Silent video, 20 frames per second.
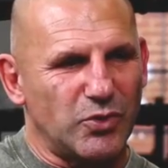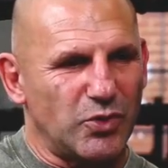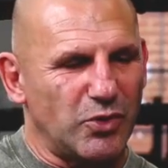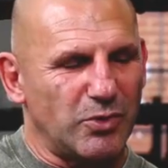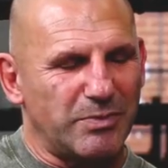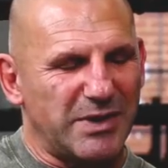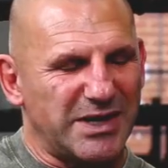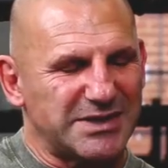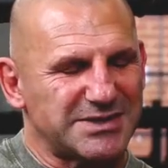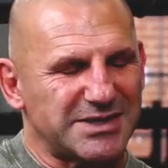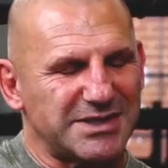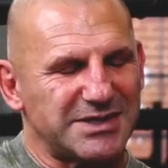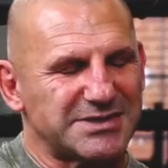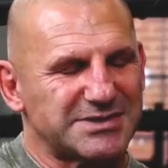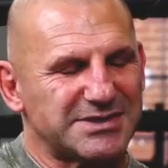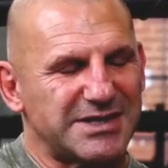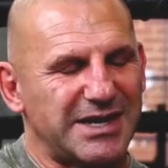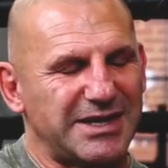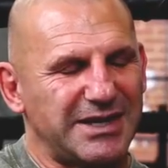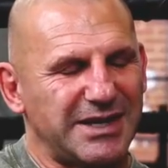basically
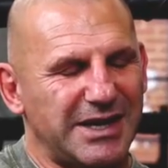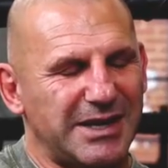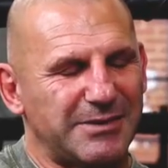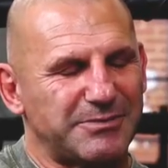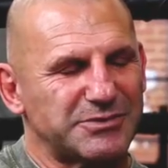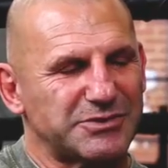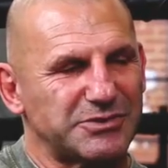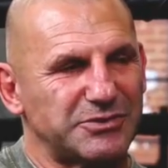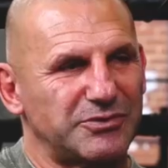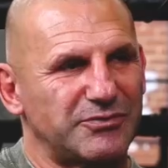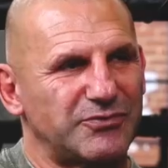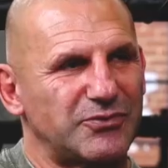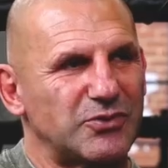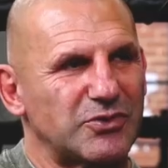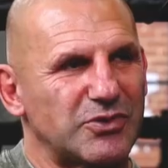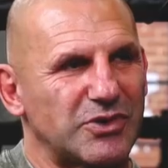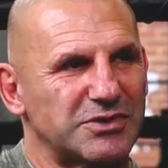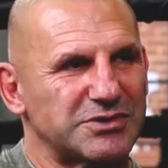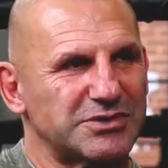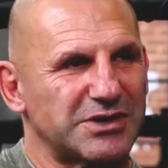standing up to full
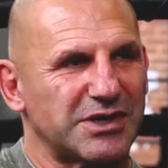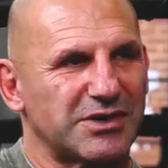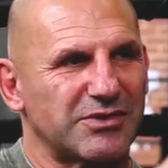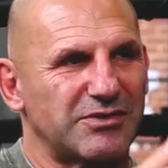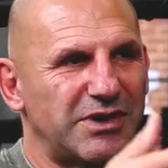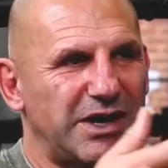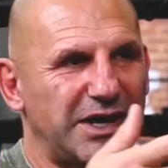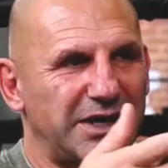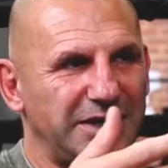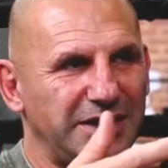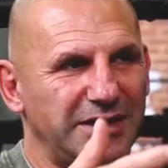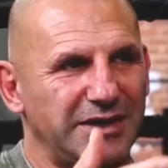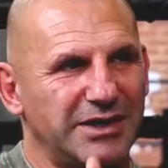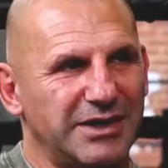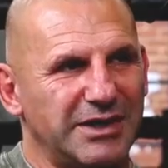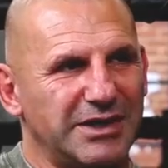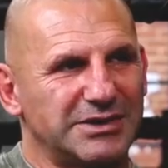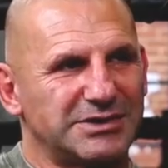contact karate, to